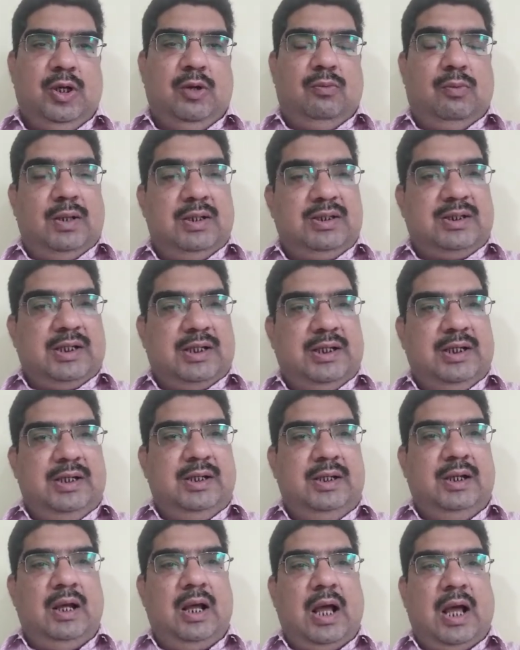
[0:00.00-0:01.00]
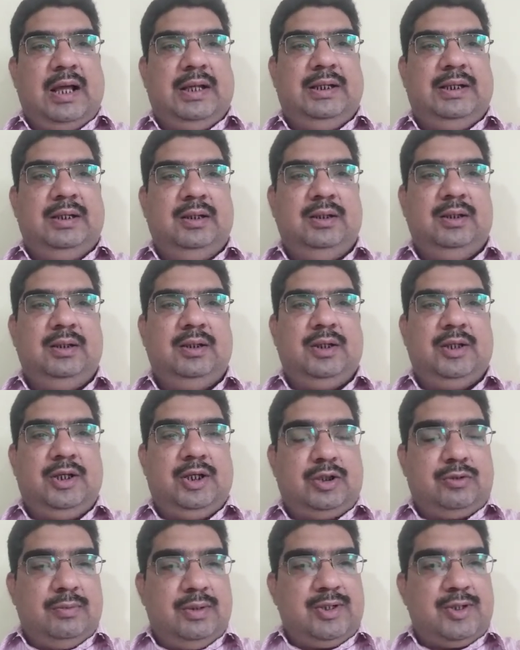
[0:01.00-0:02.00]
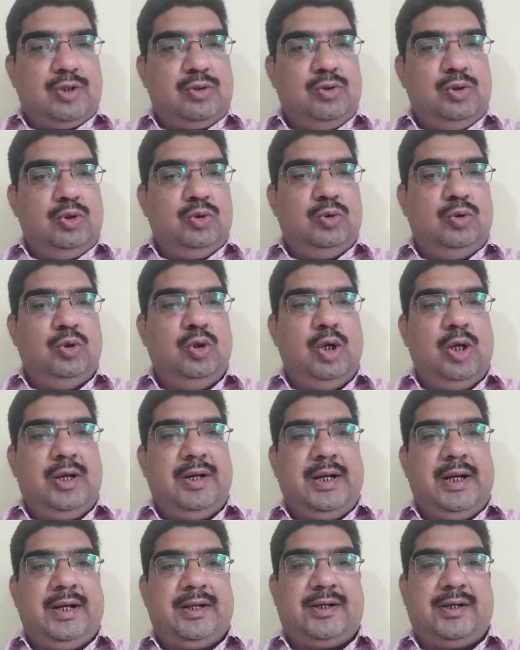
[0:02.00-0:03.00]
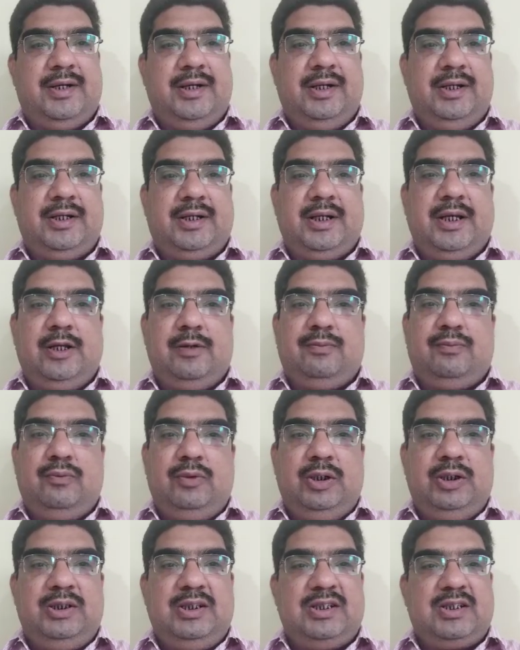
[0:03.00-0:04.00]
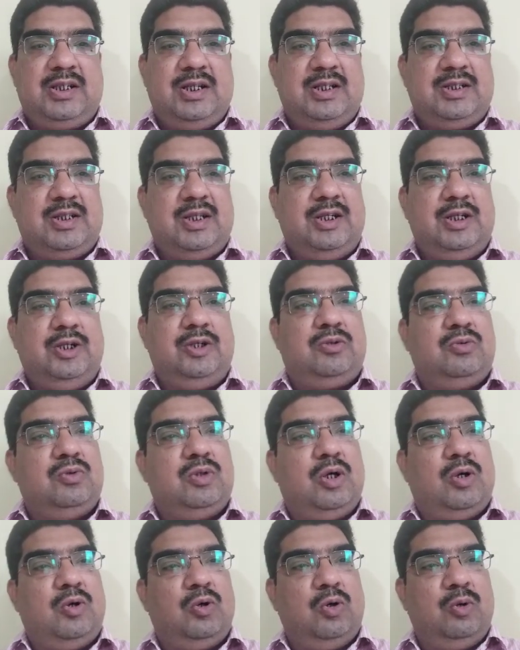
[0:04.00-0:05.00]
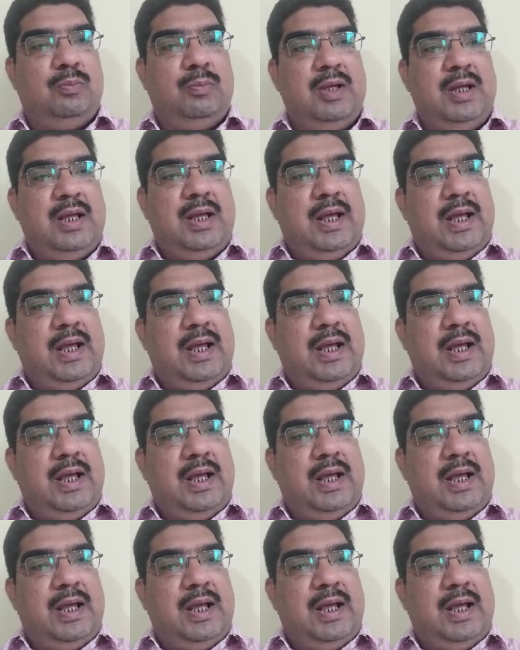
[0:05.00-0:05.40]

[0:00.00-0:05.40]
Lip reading: Once again, I request to you that read carefully this lesson into the home